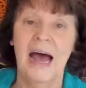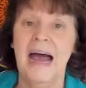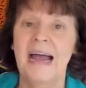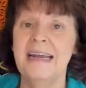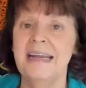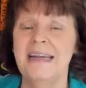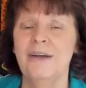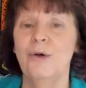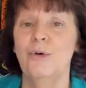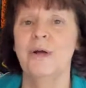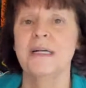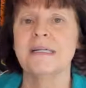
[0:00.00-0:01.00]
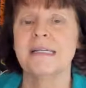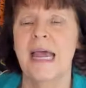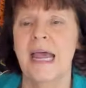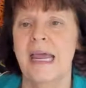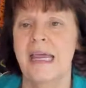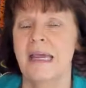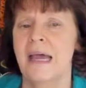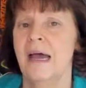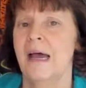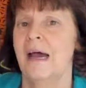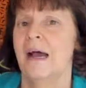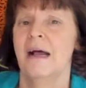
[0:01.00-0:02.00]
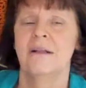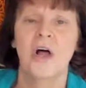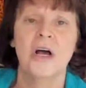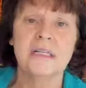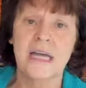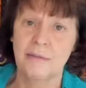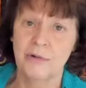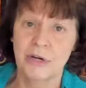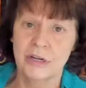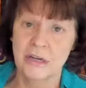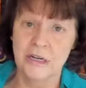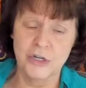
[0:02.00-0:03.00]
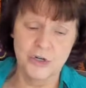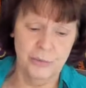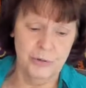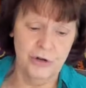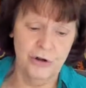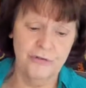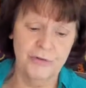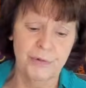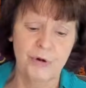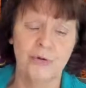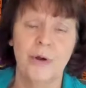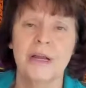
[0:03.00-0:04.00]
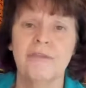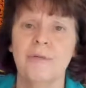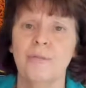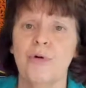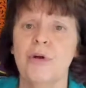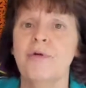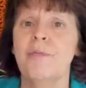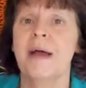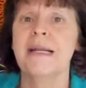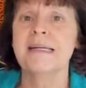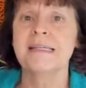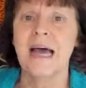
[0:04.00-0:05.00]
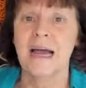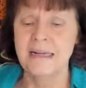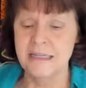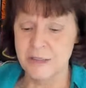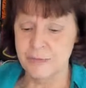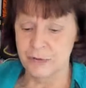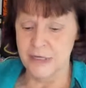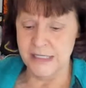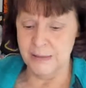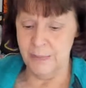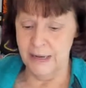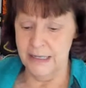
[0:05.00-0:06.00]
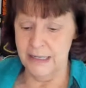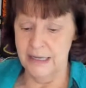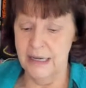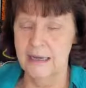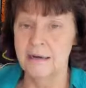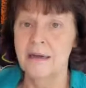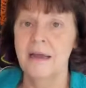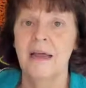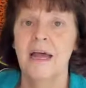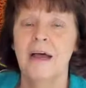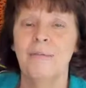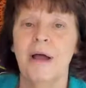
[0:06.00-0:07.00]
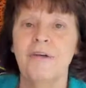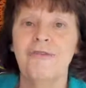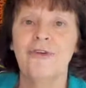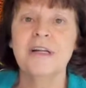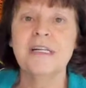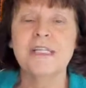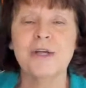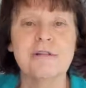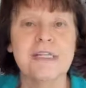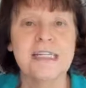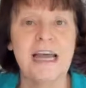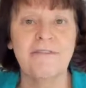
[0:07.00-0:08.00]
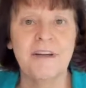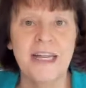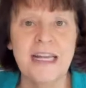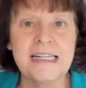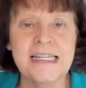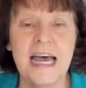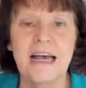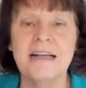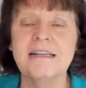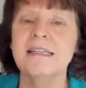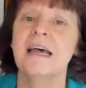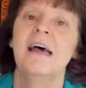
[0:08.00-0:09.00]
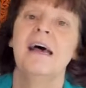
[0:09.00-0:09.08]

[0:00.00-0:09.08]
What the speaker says: Heidi, who is a longtime contributor from Creative Embroidery by Designs, is participating again. My friend, Stephanie says,